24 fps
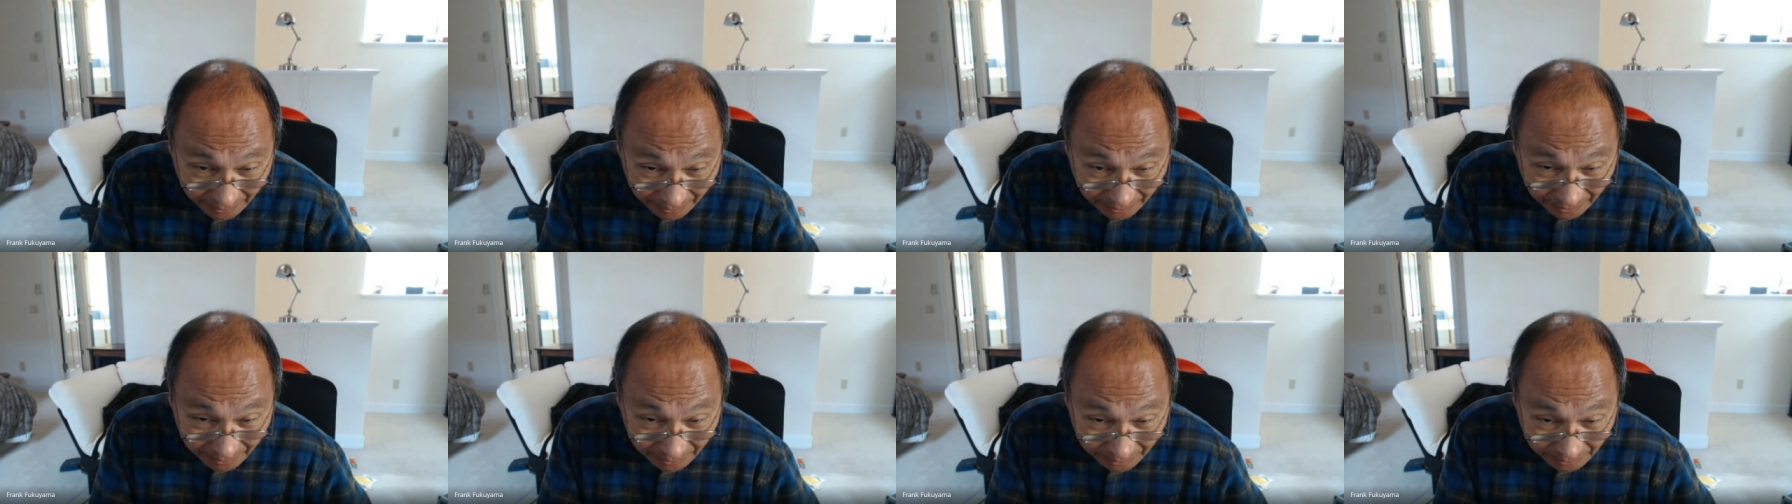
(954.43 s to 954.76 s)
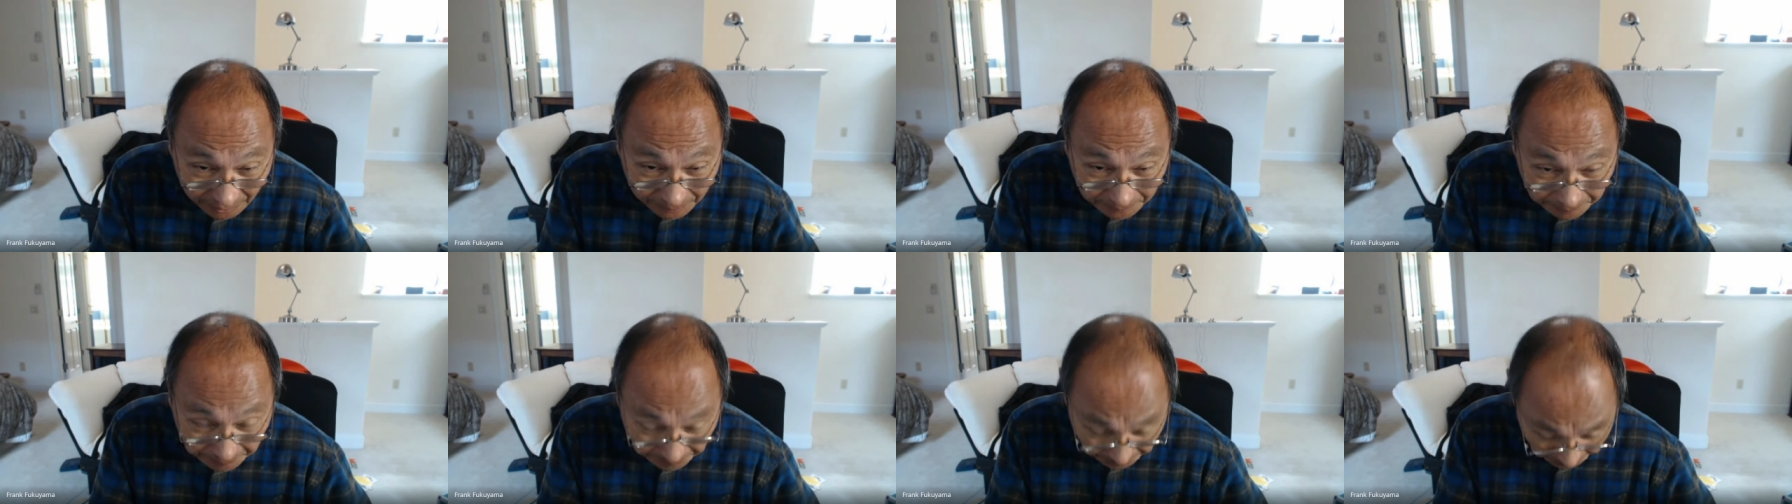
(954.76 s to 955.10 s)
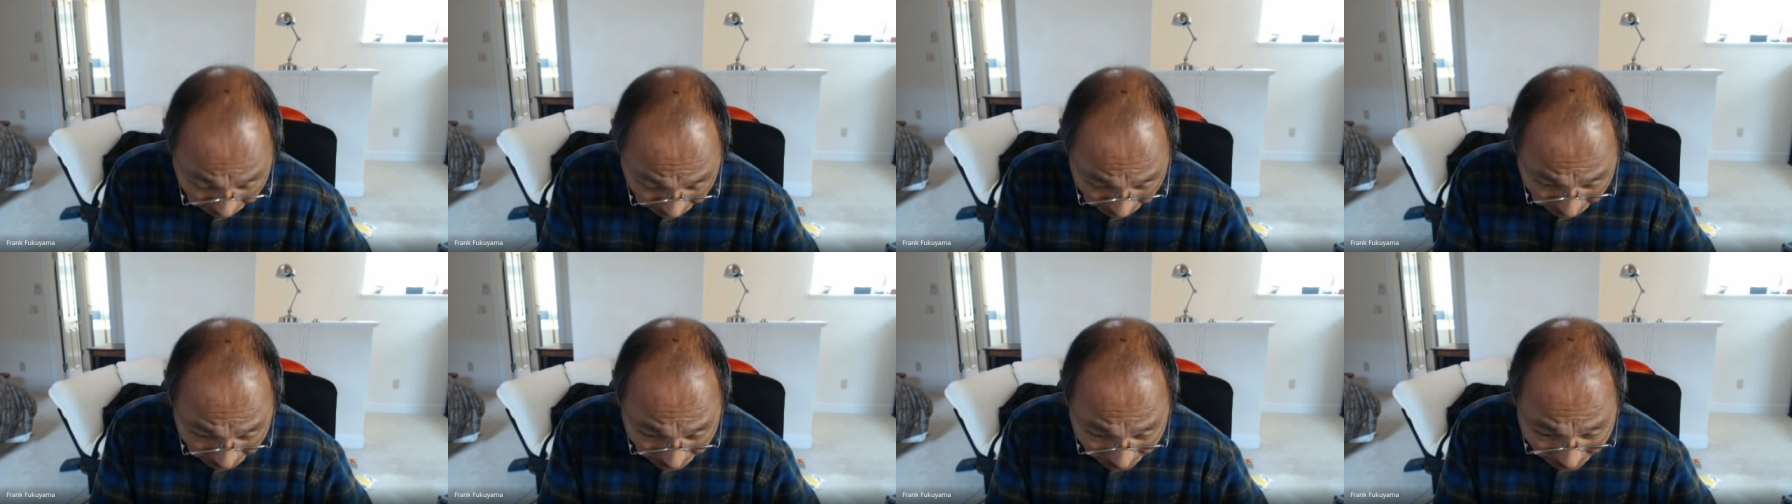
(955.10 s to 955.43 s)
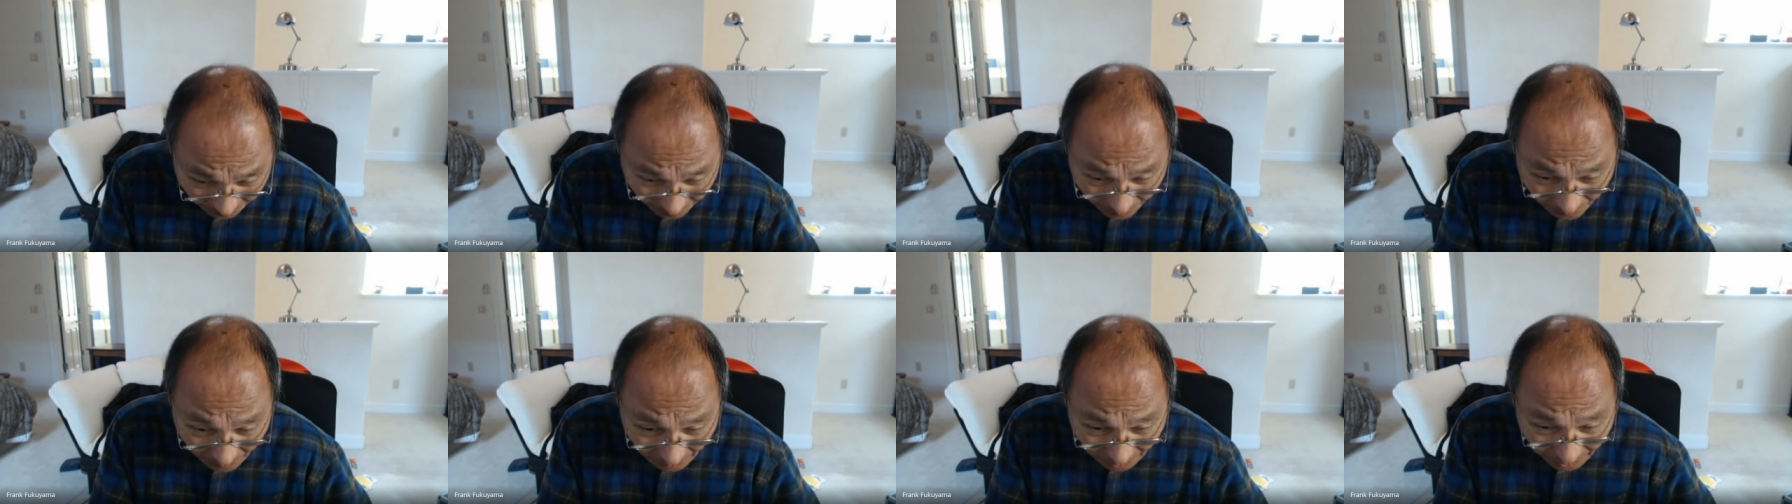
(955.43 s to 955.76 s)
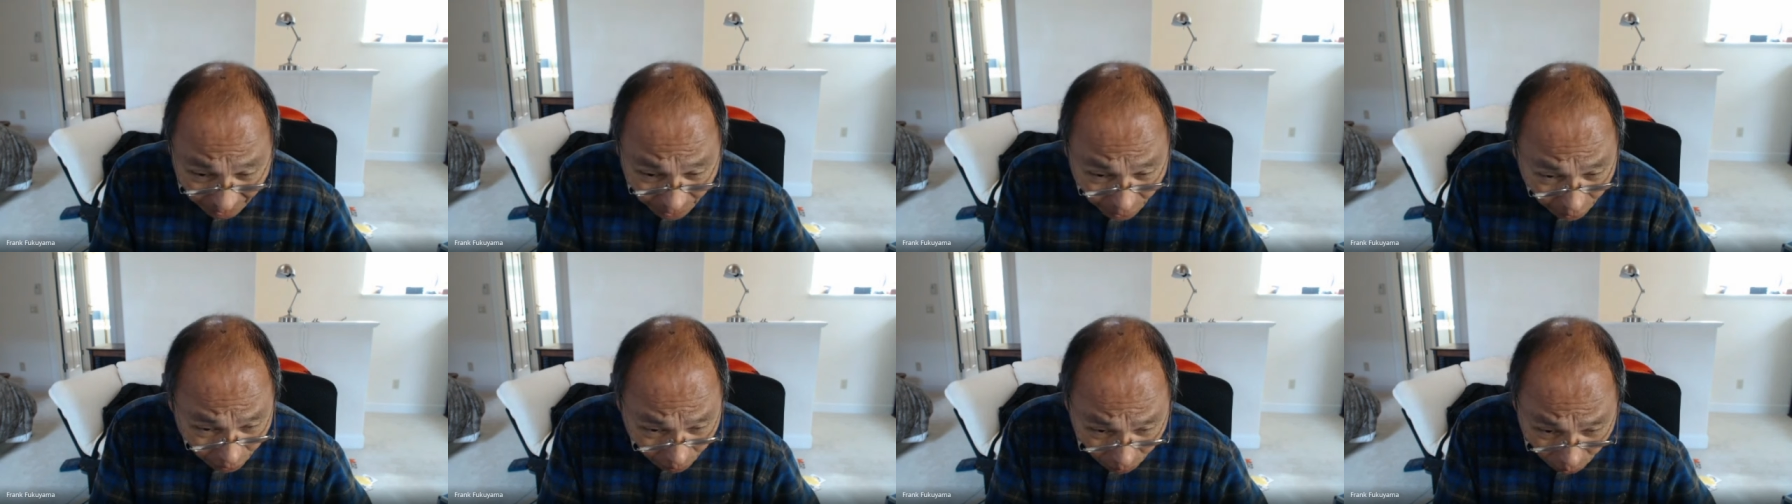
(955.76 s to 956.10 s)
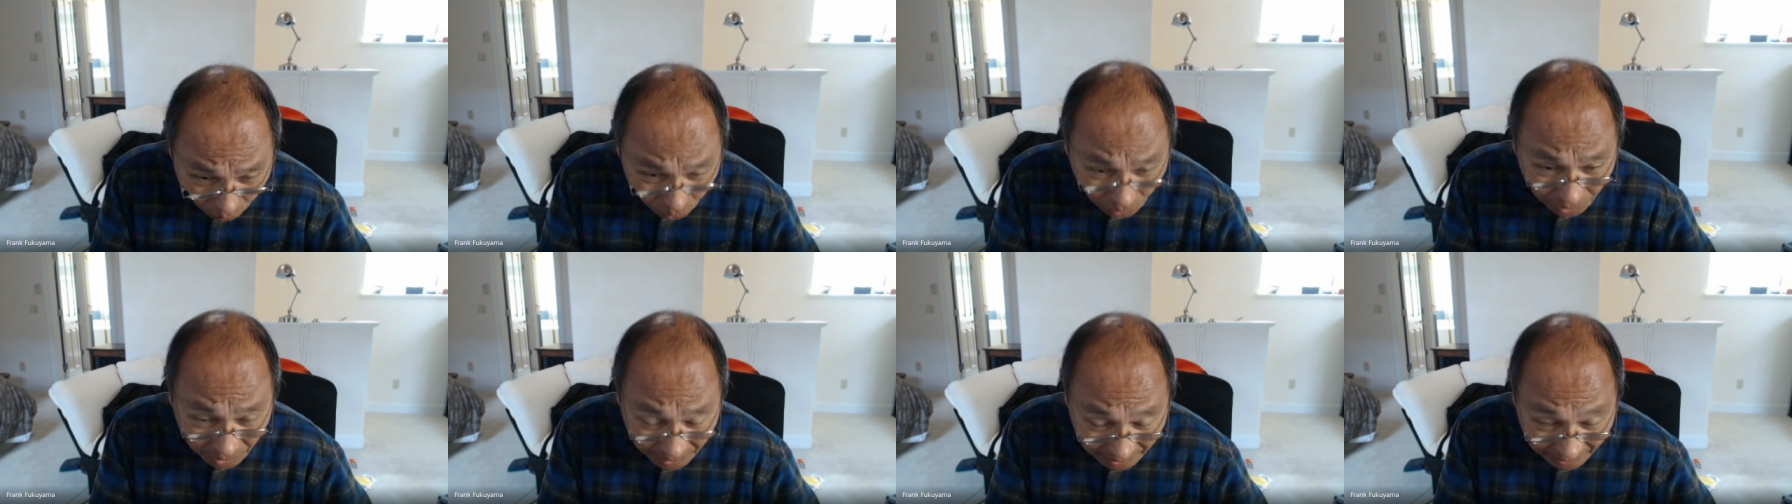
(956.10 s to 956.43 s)
um, you know,
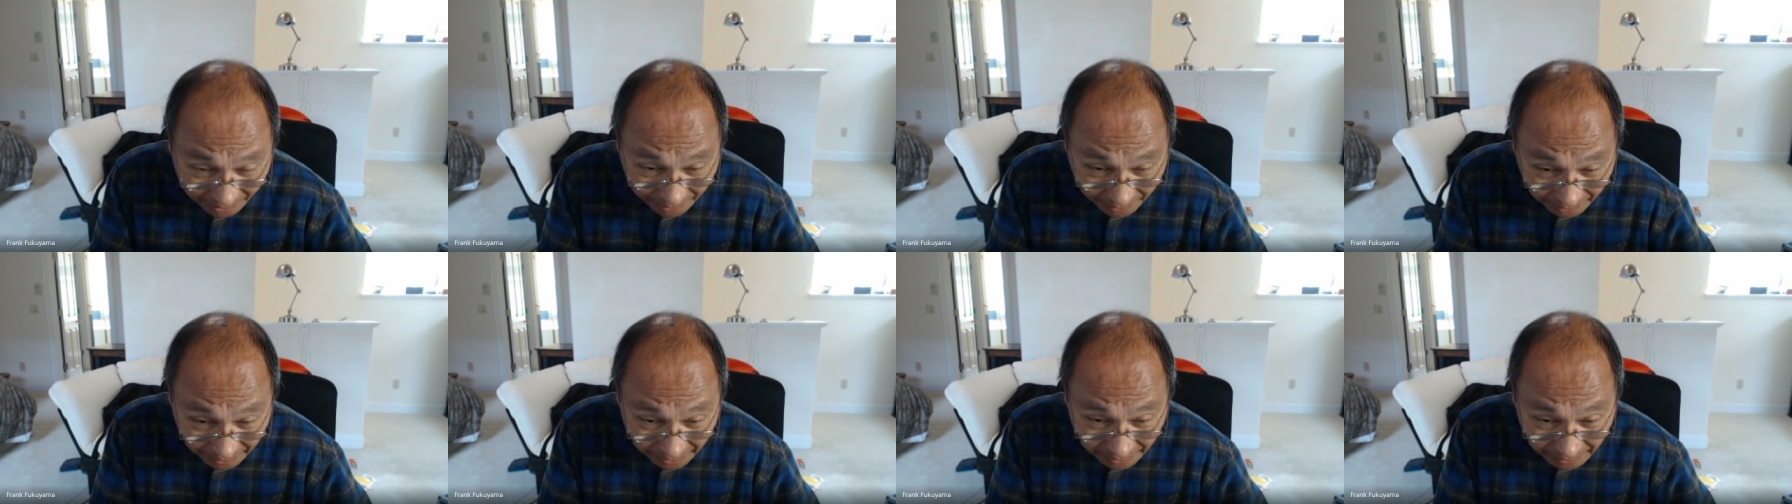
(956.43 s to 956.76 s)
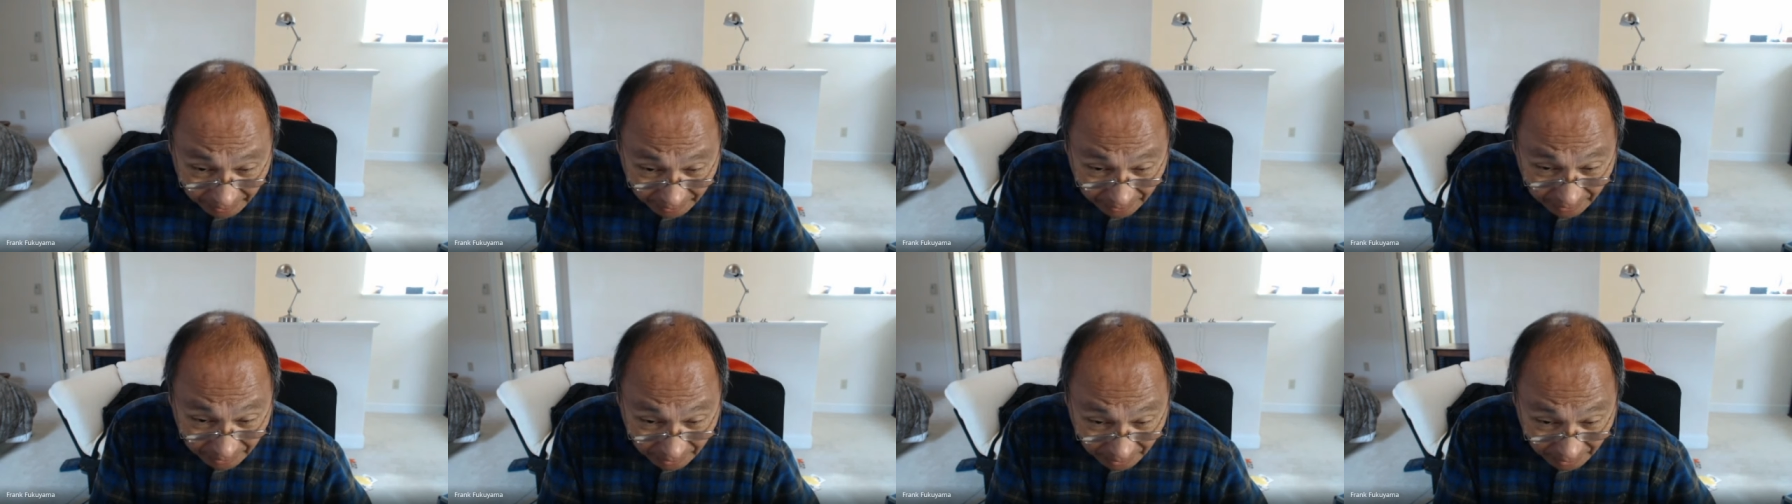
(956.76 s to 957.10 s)
ordinary uh,